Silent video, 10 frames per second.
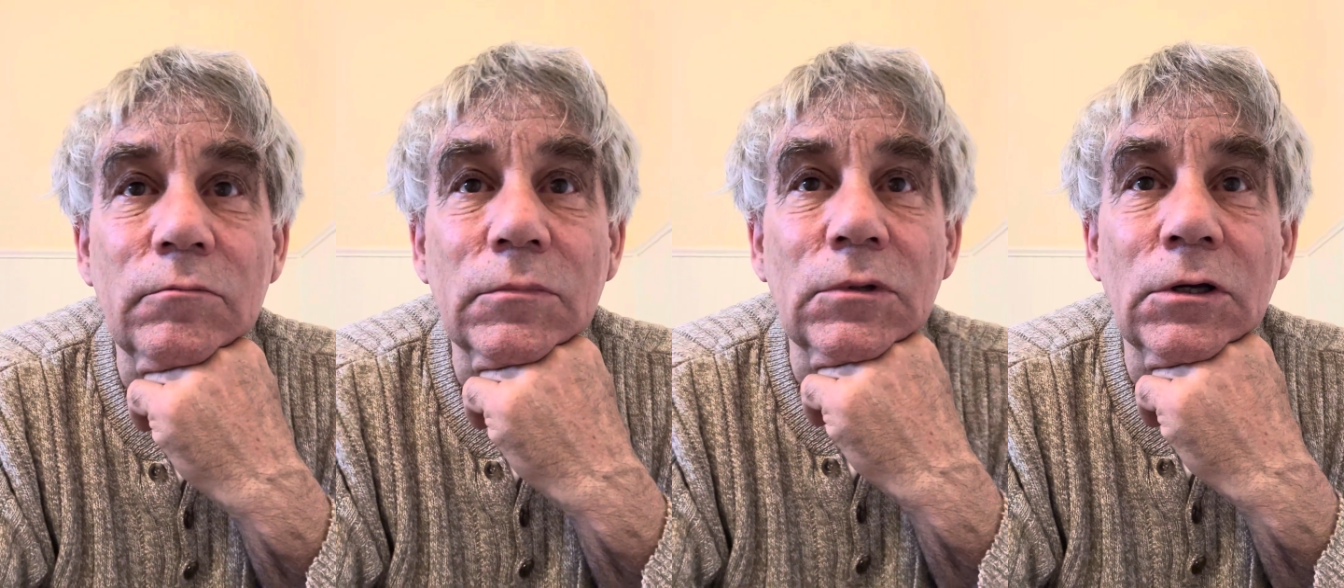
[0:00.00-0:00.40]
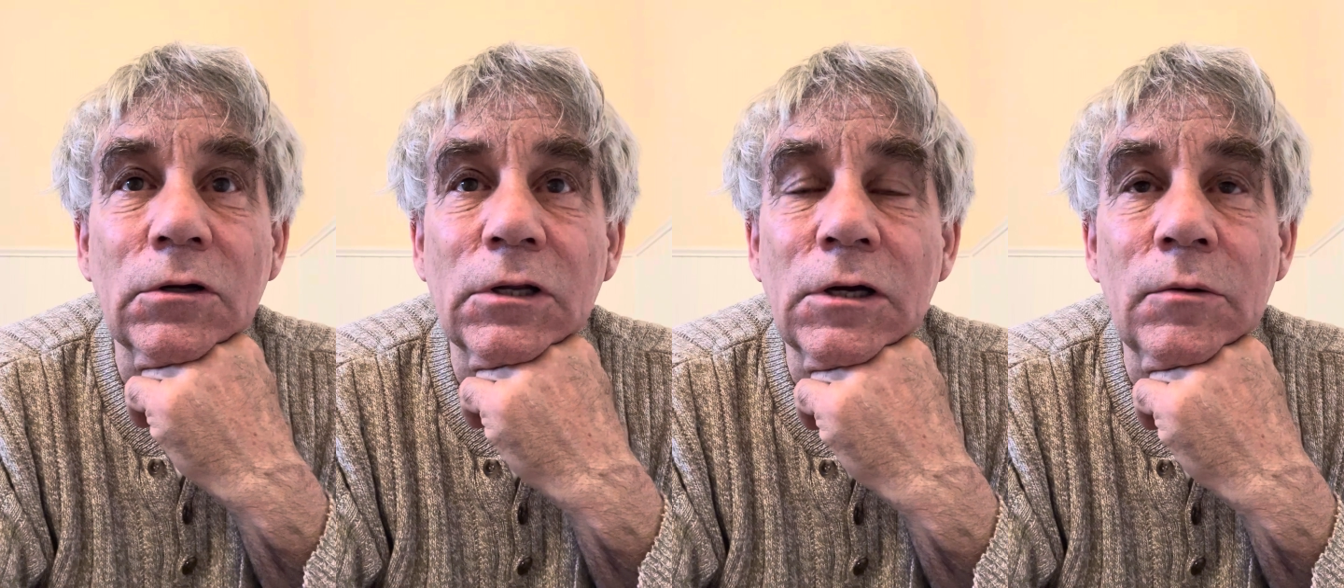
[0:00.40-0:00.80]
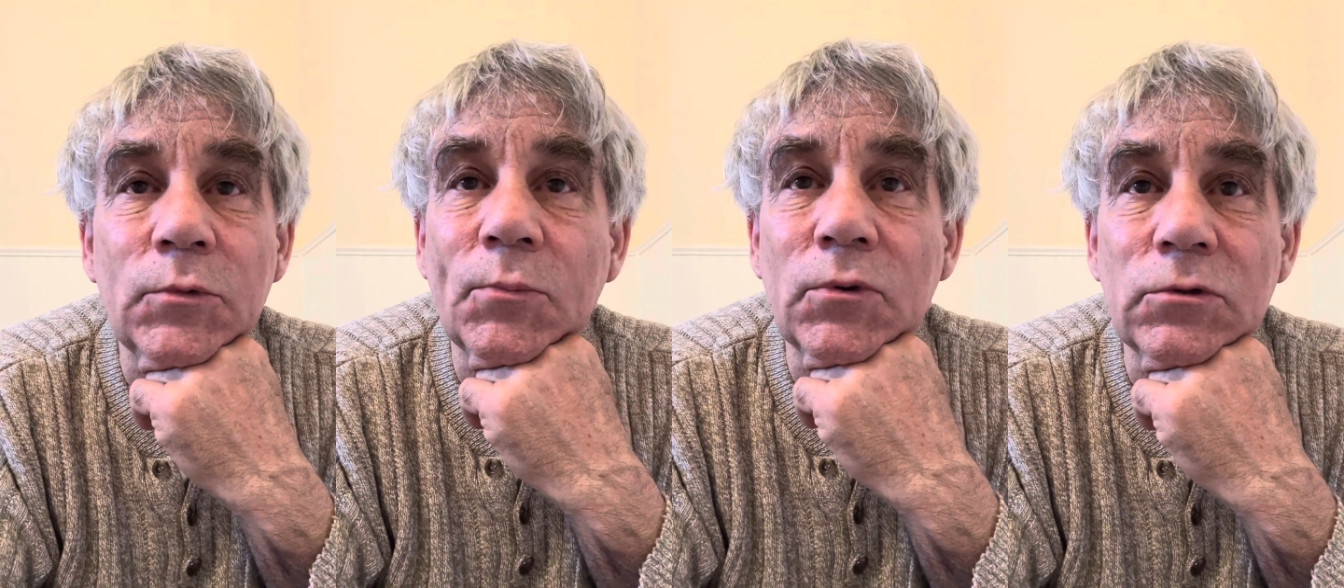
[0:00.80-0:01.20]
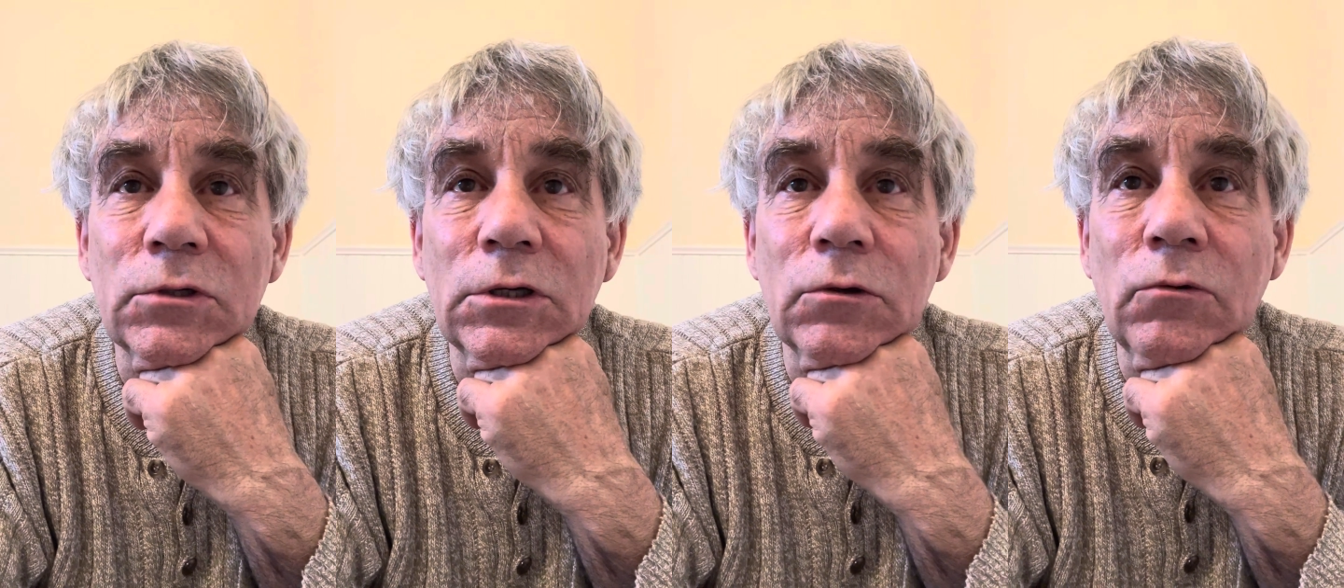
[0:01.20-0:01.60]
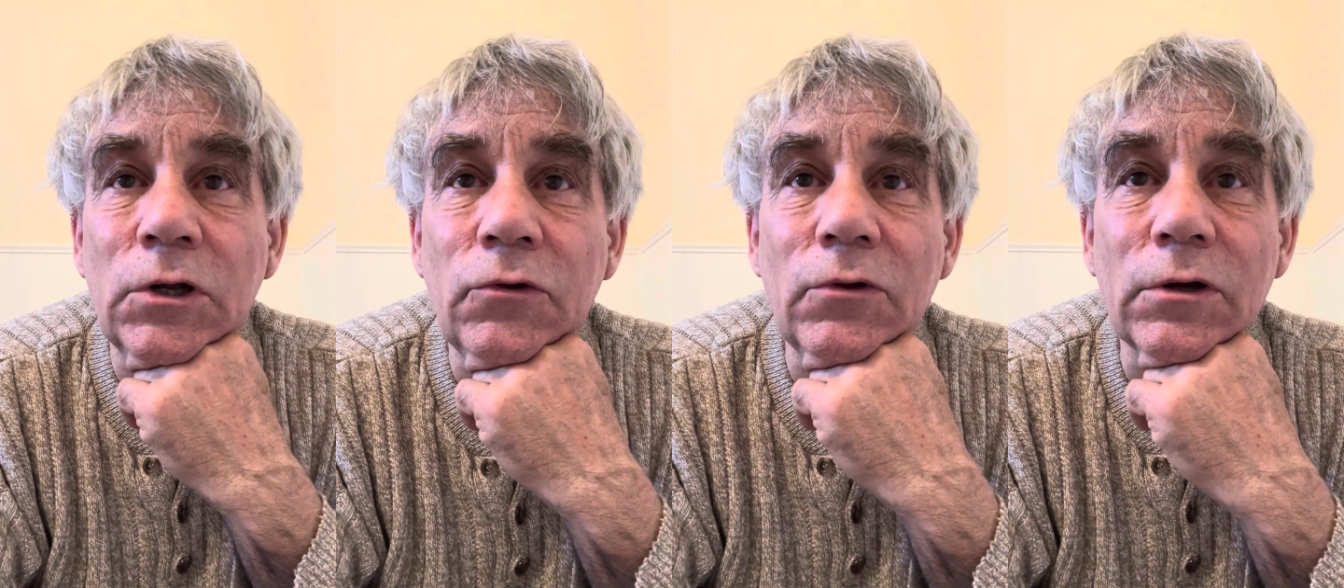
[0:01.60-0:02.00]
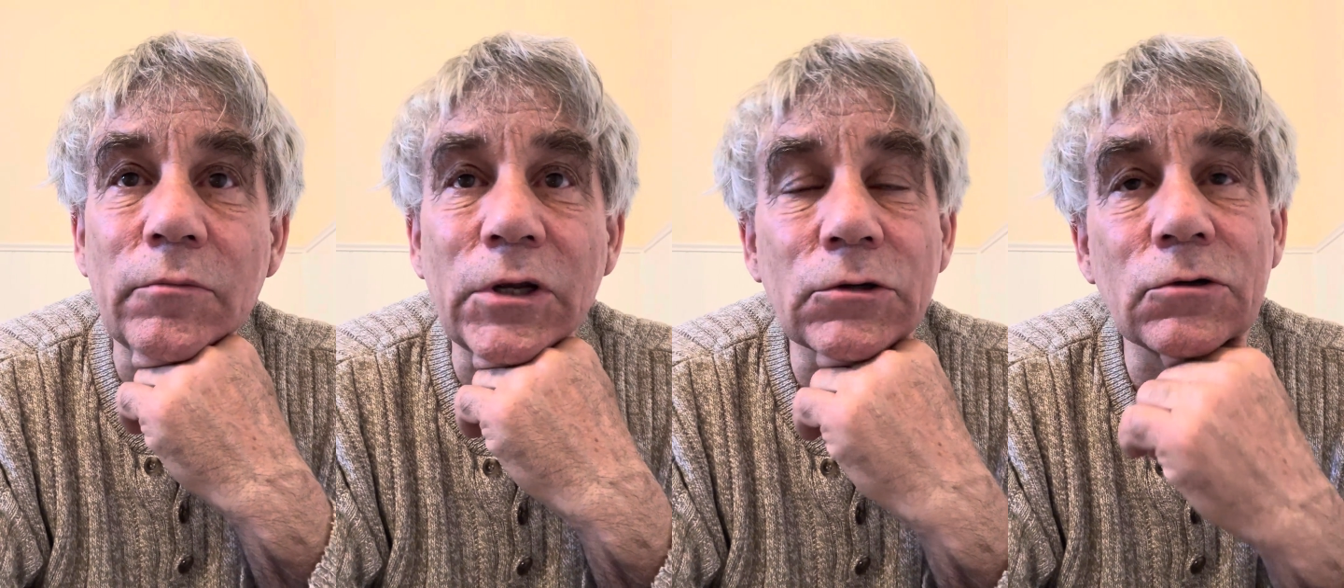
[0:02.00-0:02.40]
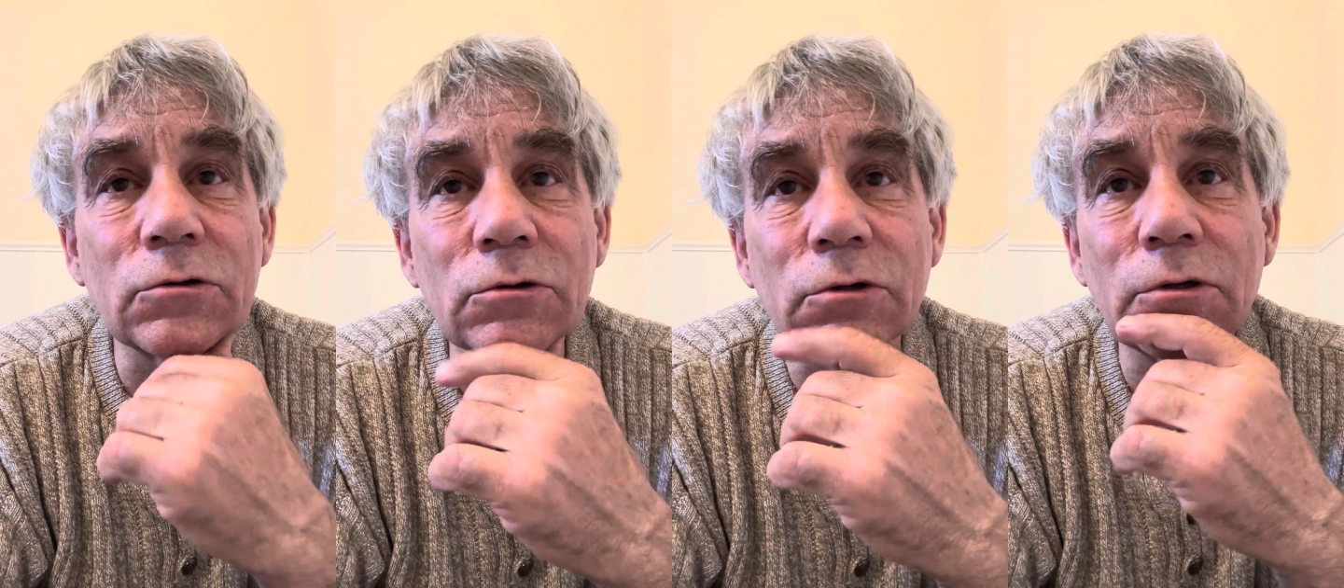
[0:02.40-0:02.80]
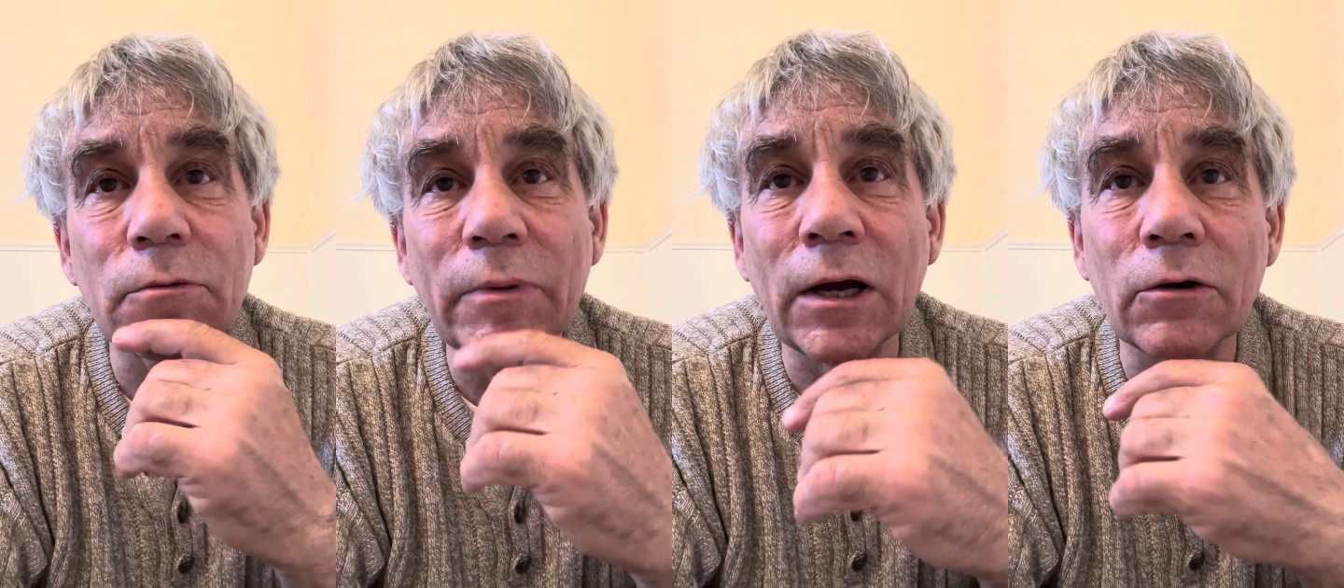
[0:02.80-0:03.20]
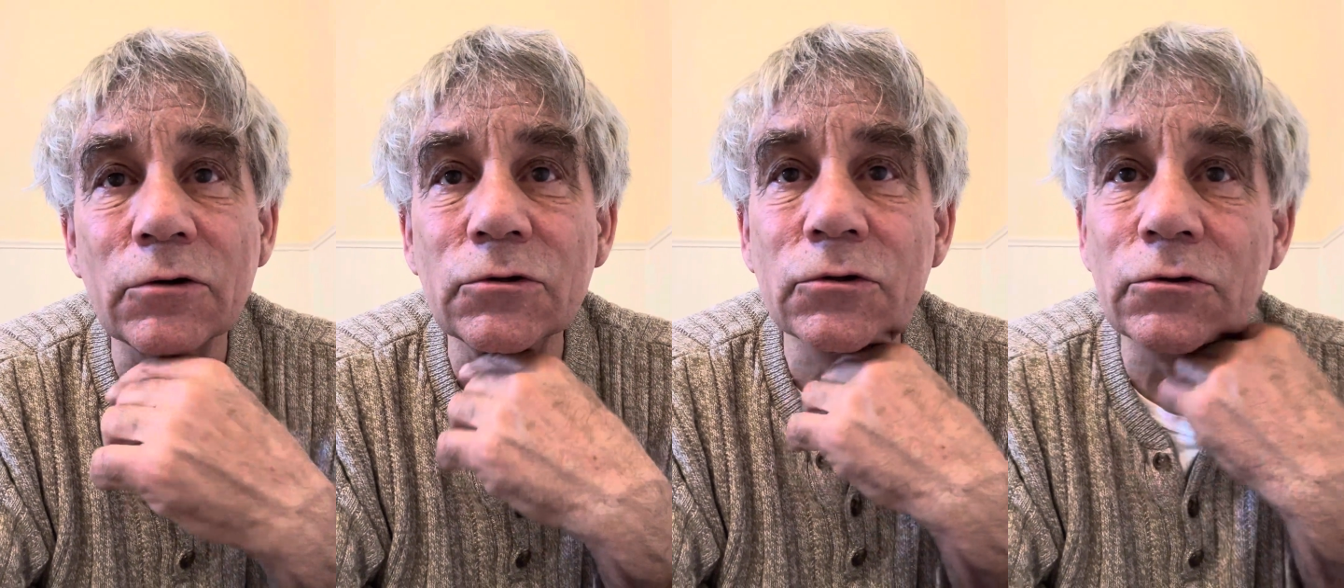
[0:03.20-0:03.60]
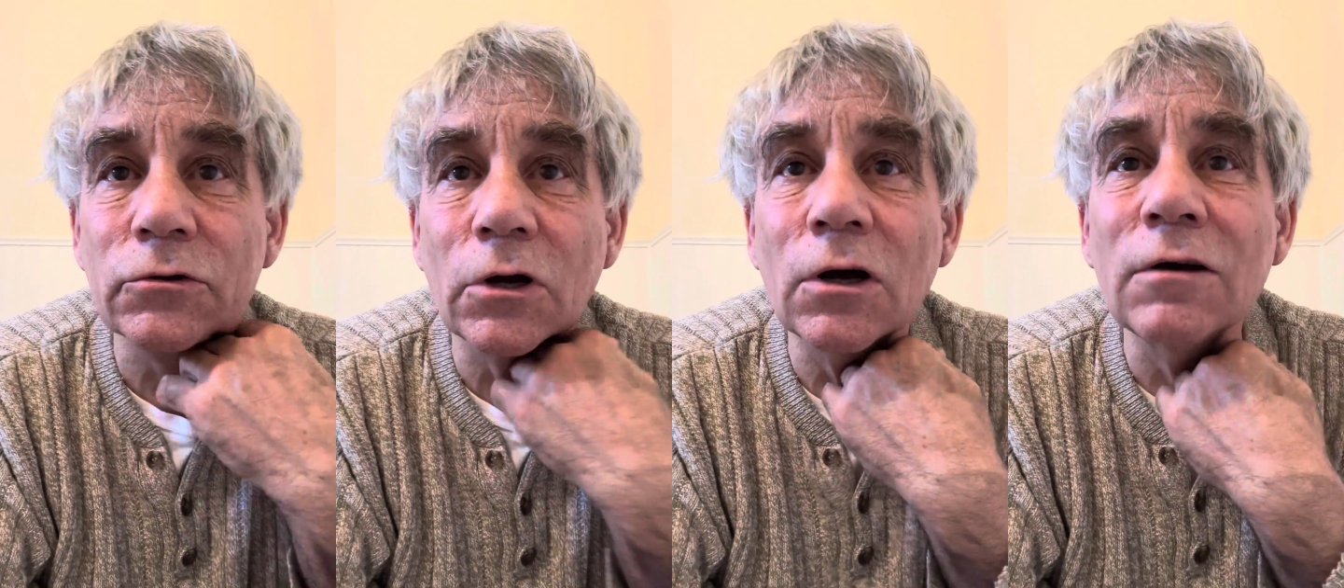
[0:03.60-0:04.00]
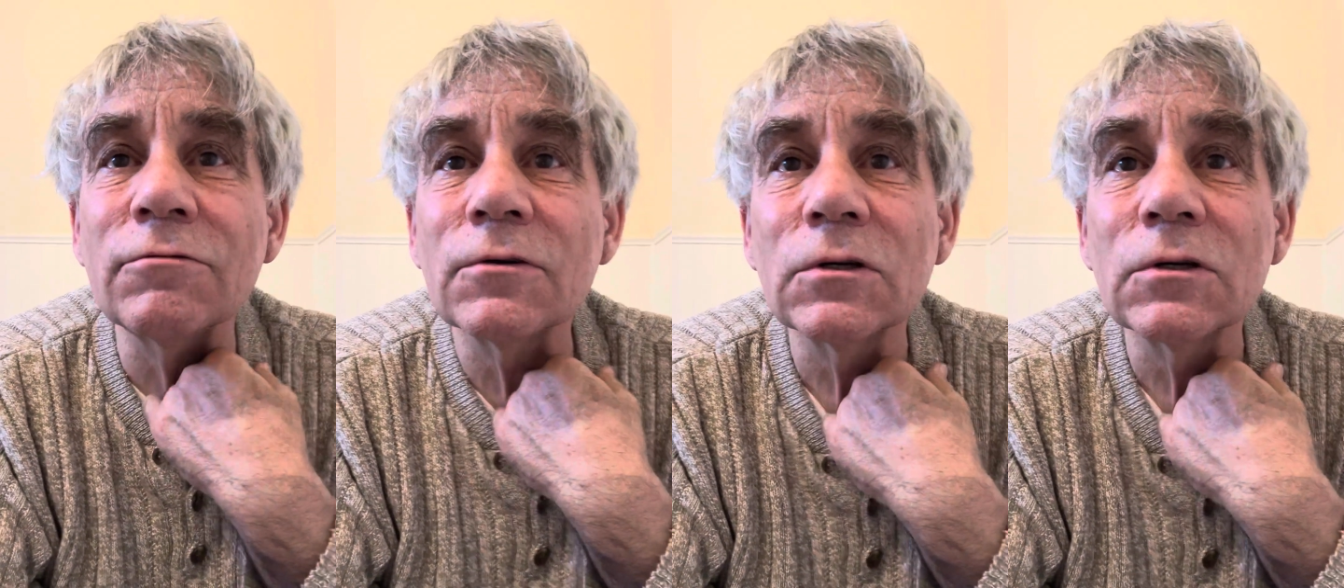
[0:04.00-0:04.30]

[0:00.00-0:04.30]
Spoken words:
lot of times a person can go under there, make sure the power is turned off,